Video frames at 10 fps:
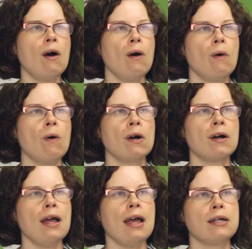or
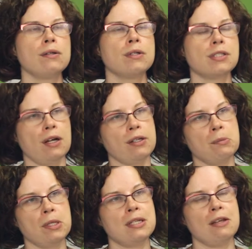a Google
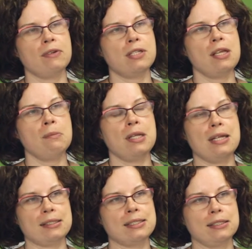document if a team need
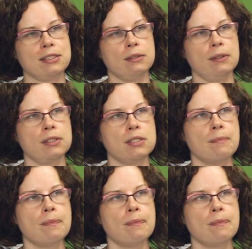access to it.